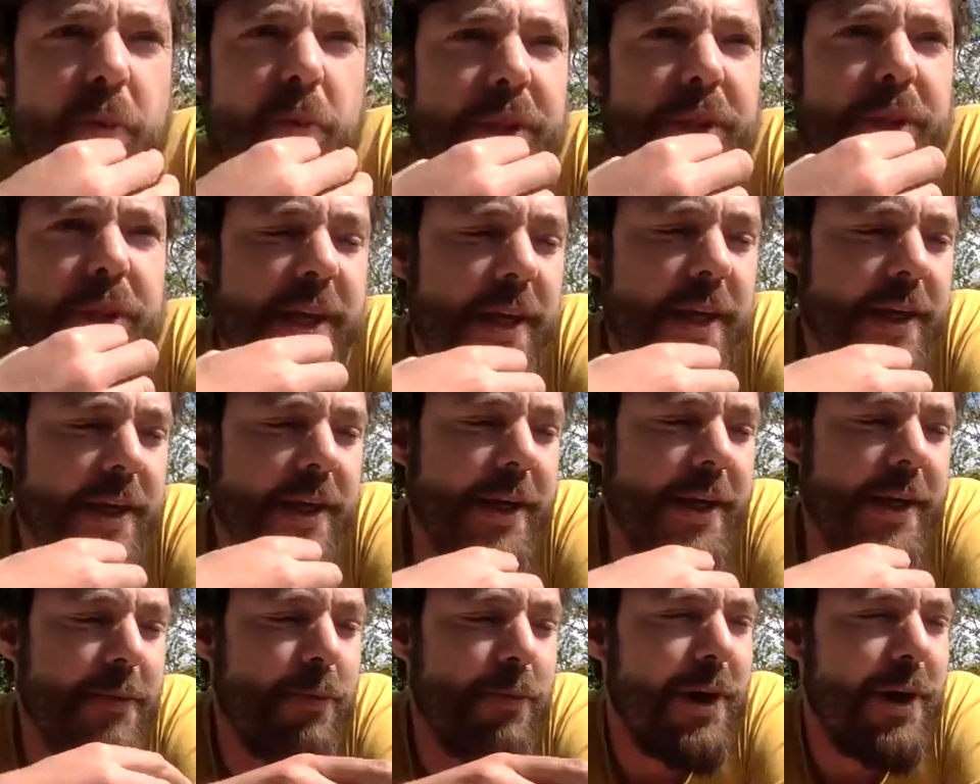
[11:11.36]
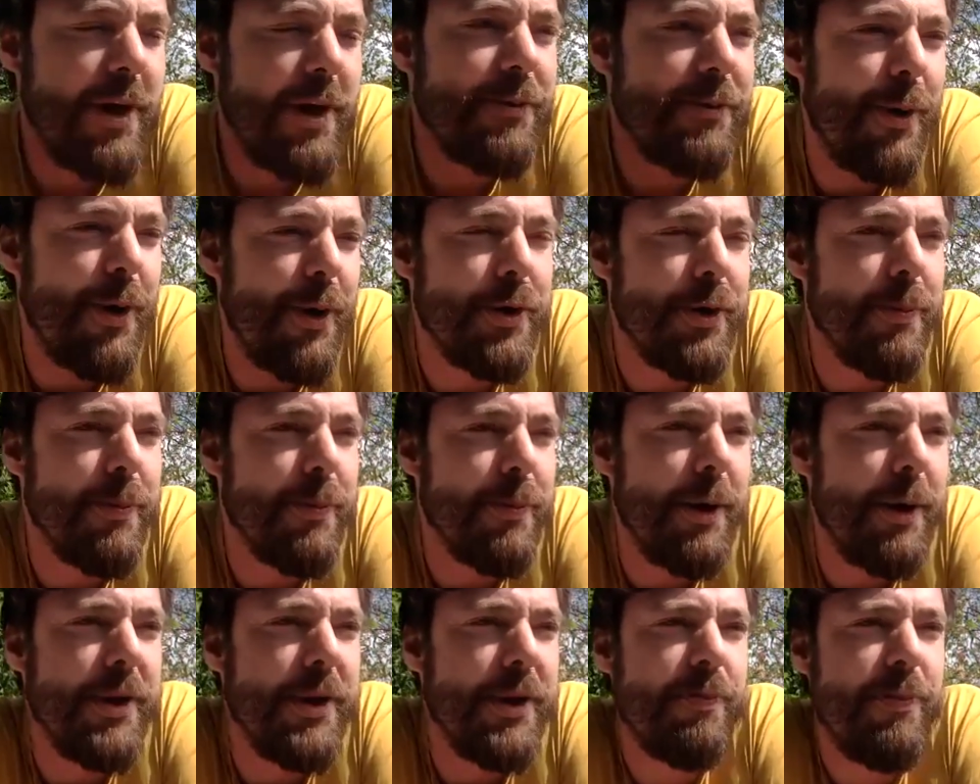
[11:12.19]
and we have spoken about
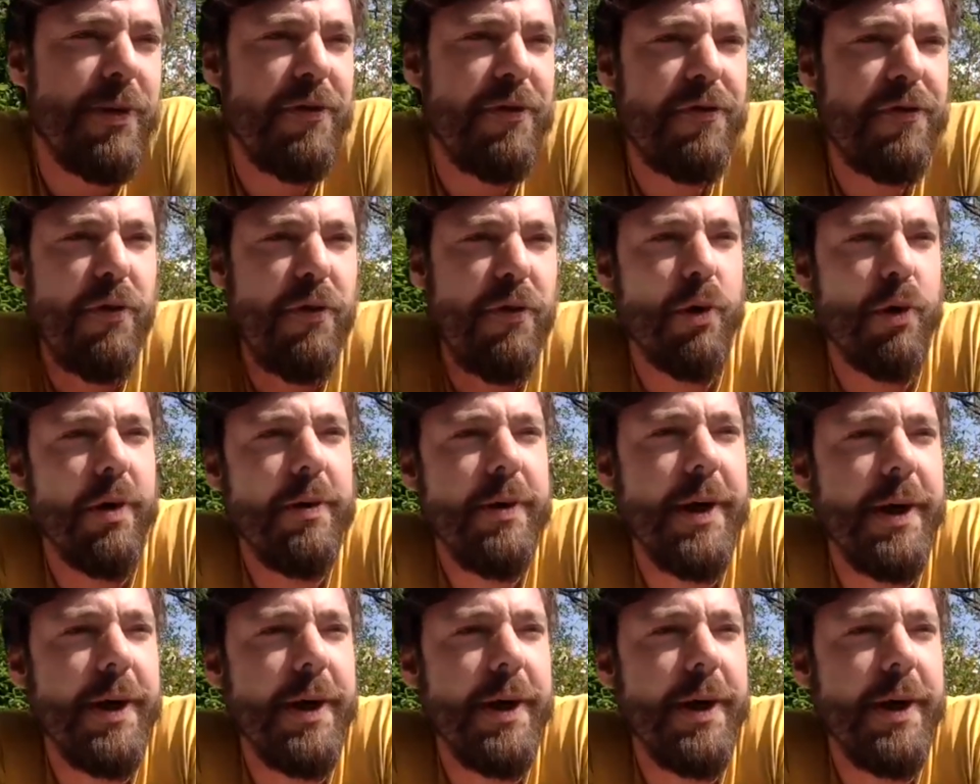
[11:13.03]
this before,